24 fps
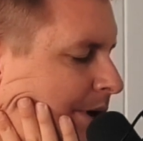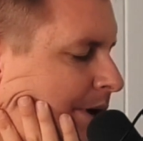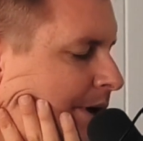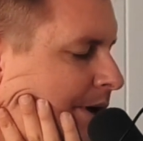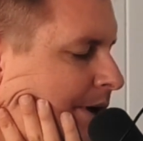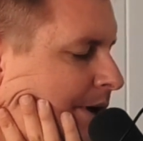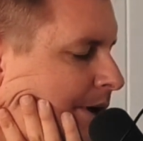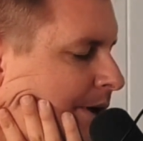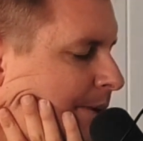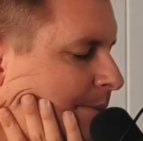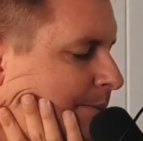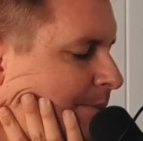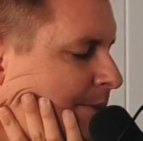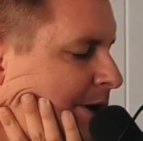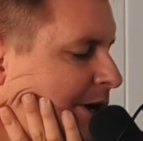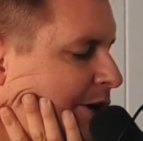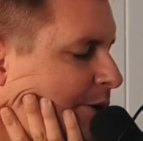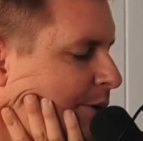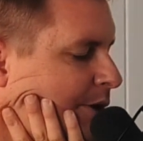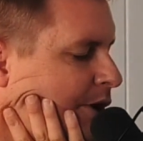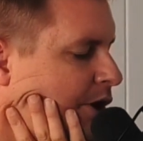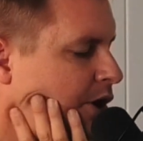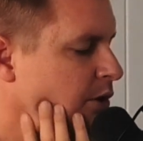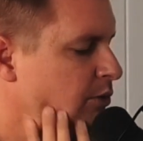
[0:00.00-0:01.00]
um, I
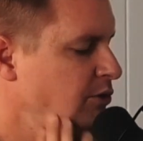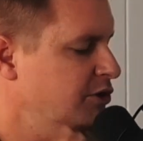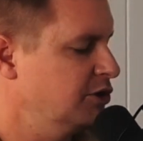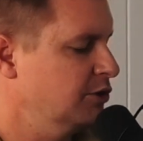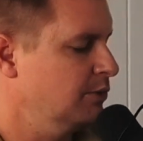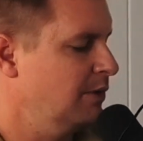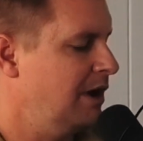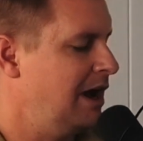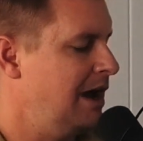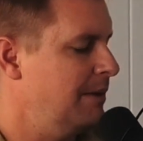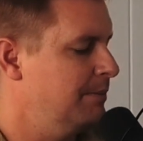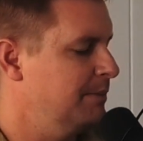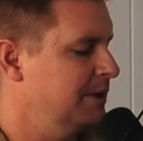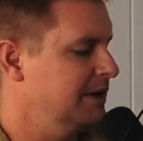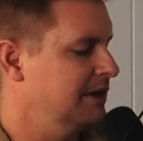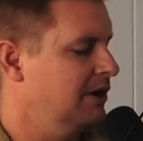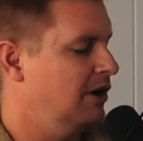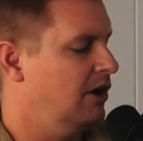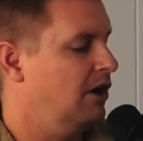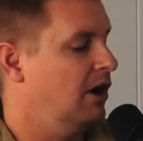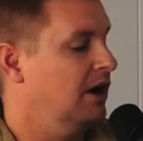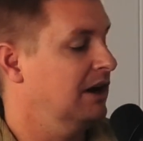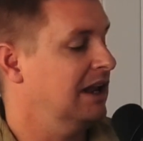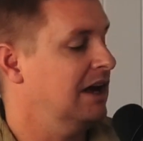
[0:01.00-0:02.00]
don't want to hold you up, and
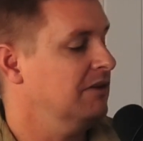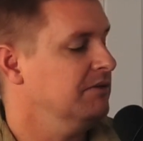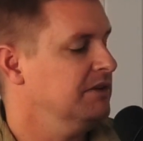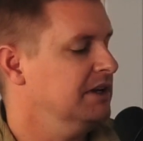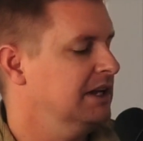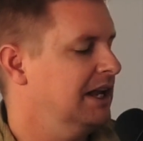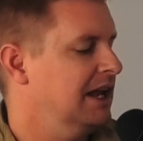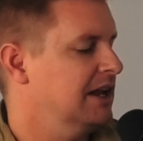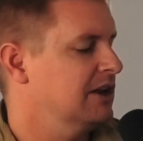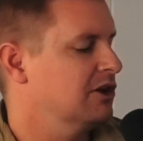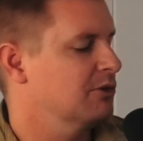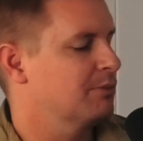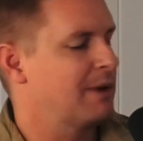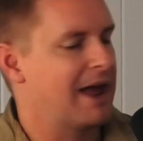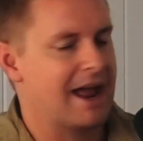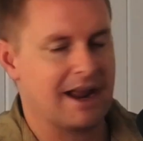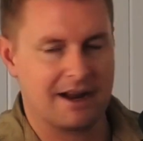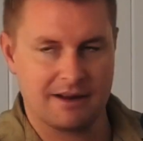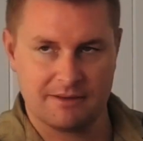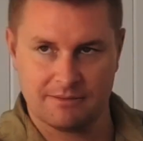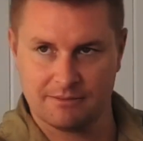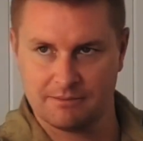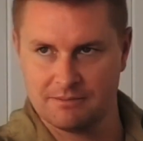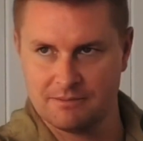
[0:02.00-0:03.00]
I'd love to get you
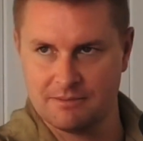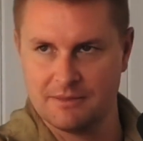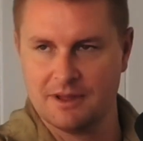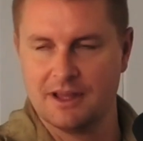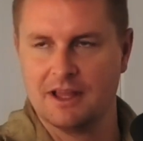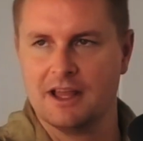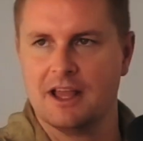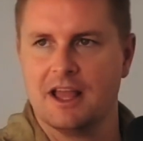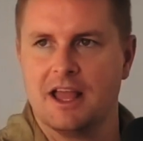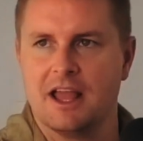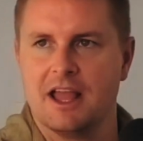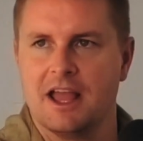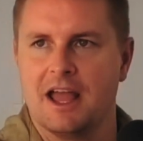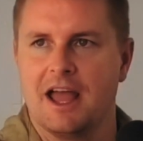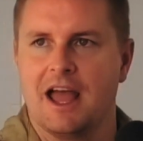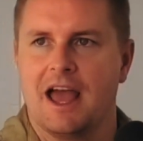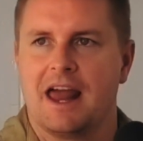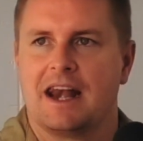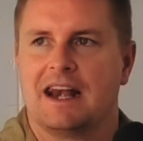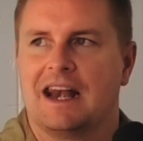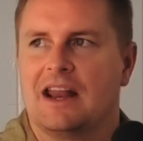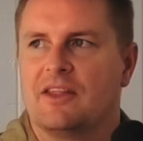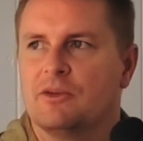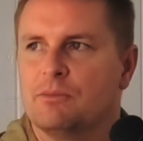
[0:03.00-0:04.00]
back
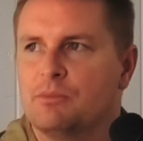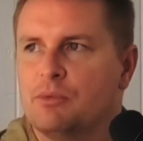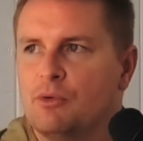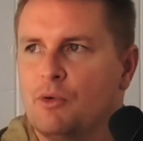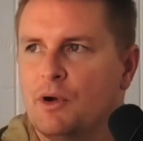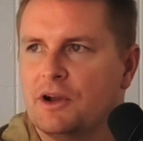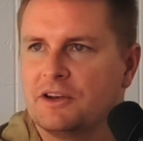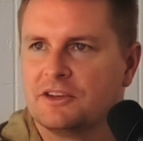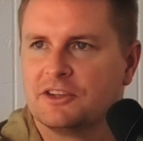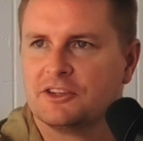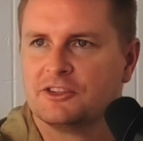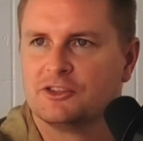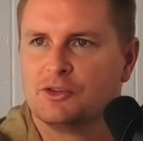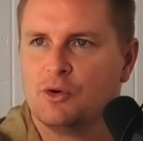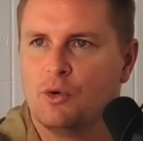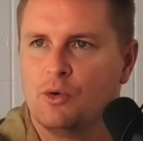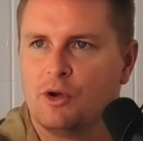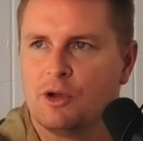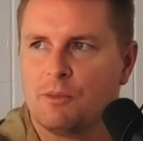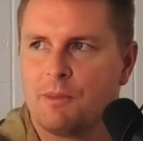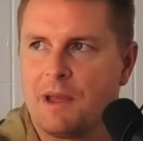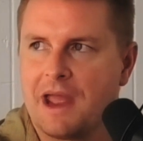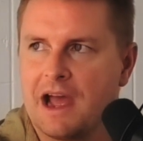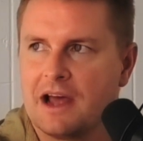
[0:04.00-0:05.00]
at another point to
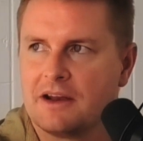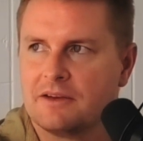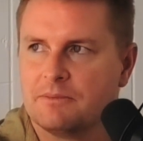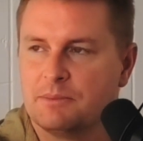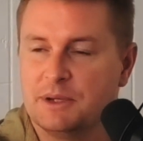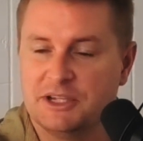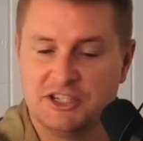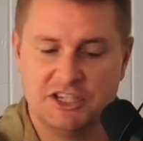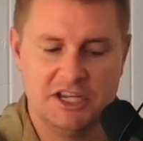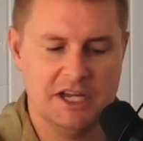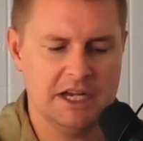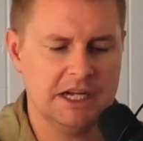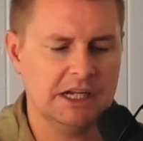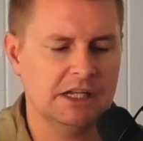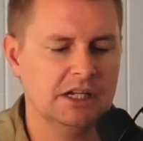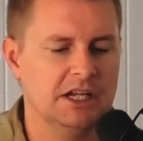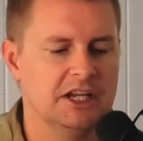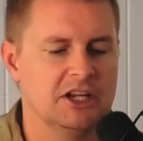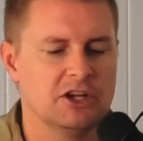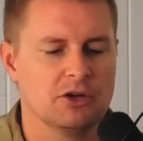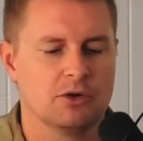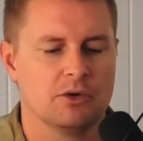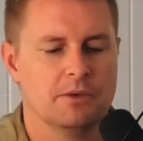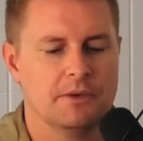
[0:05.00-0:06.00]
talk about,
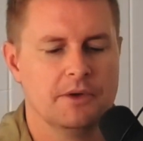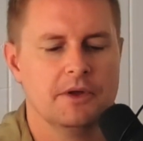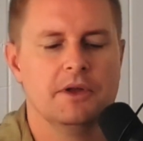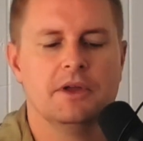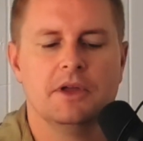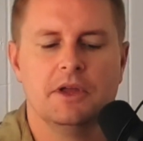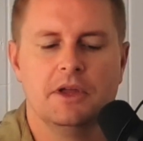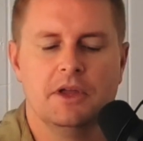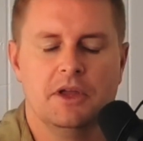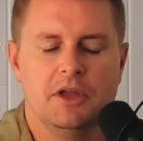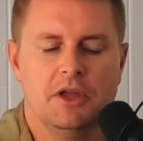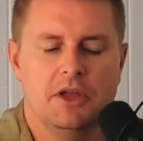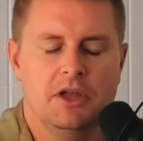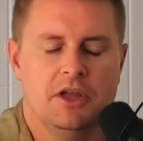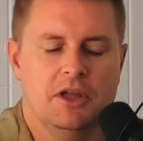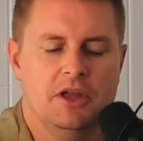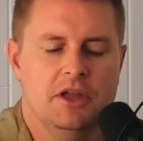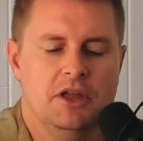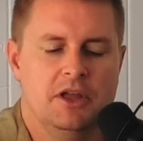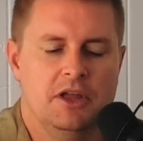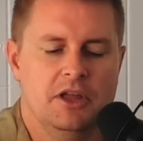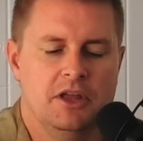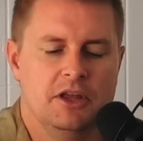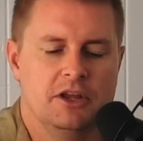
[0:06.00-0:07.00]
particularly your
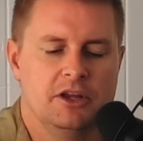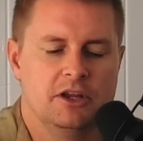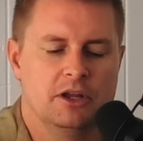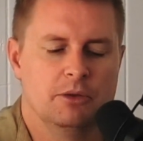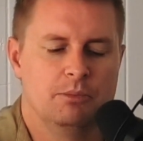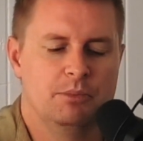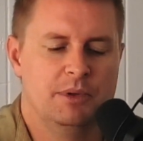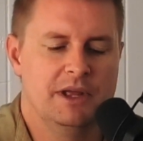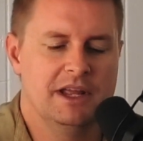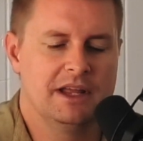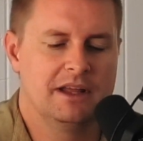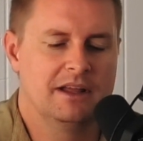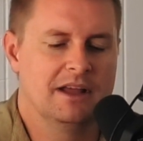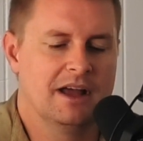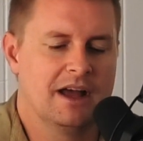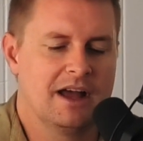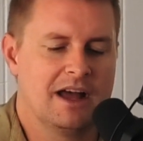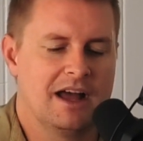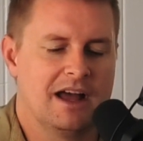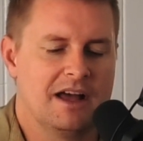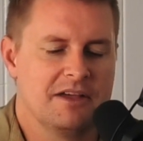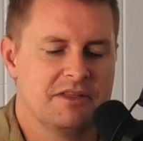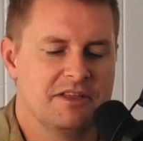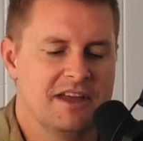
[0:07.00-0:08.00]
your big
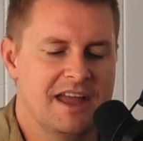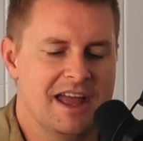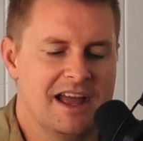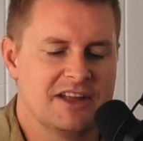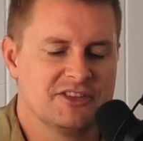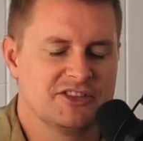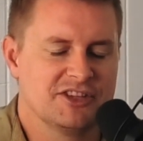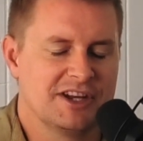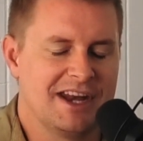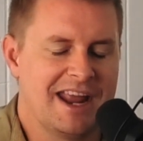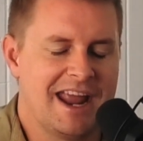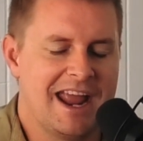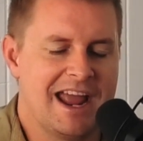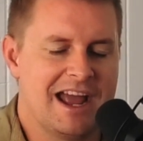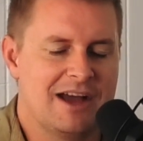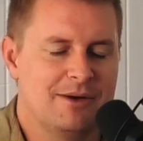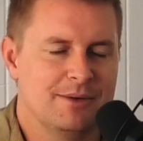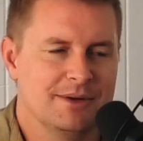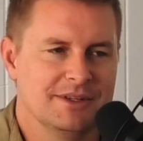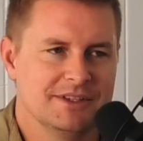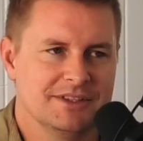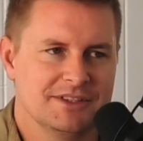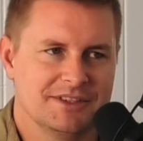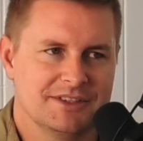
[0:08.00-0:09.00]
uh, a thousand
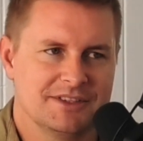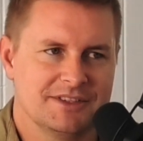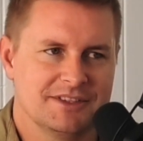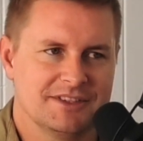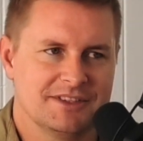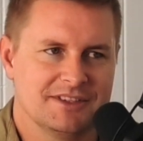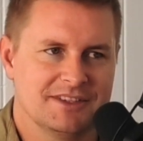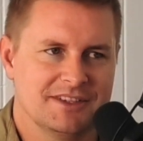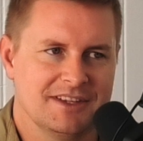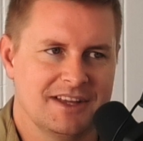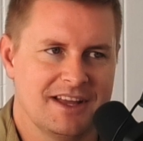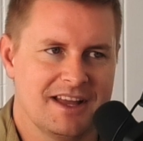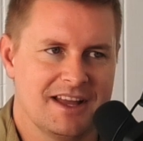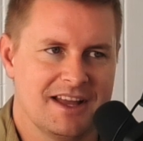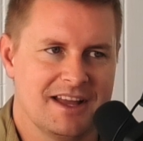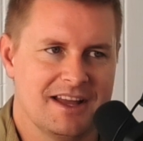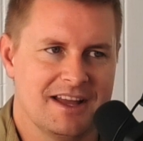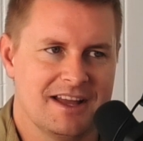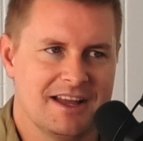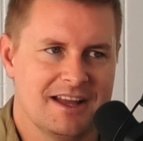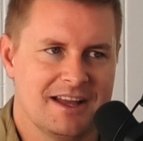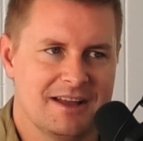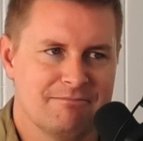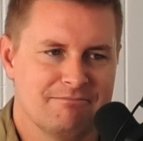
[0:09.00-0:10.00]
hours
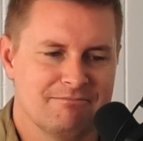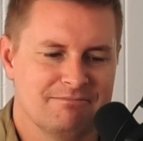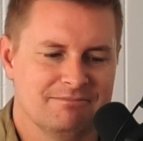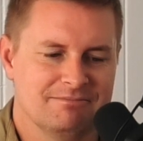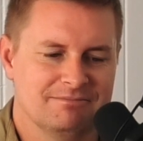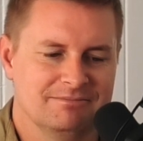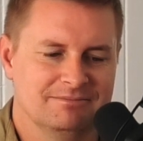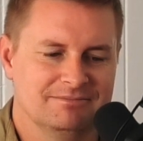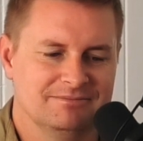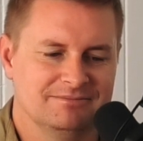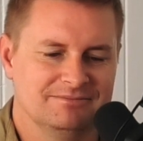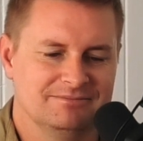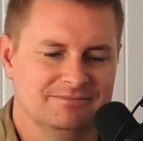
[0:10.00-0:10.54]
um,